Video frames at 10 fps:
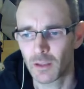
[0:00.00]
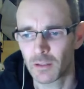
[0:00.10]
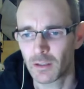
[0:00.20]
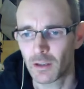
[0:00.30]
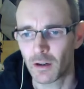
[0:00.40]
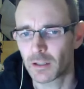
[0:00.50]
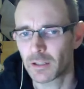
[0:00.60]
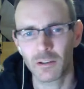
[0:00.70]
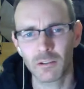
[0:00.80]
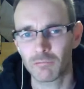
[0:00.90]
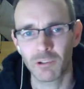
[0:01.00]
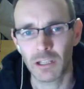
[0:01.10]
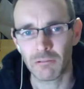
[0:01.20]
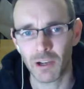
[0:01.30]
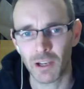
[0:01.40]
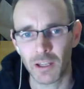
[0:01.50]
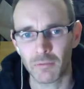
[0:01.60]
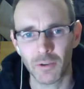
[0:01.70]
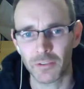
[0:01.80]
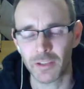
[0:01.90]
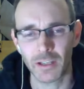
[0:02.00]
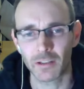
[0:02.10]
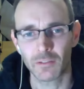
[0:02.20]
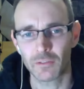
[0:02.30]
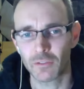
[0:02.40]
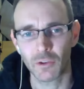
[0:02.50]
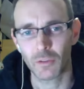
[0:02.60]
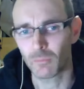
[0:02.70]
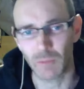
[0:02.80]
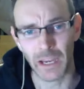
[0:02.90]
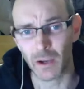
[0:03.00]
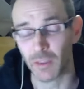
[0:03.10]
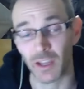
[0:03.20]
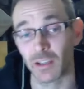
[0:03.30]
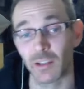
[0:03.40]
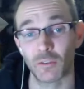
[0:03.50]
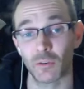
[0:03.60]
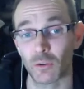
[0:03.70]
yeah, I can't really relate firsthand to how that is or,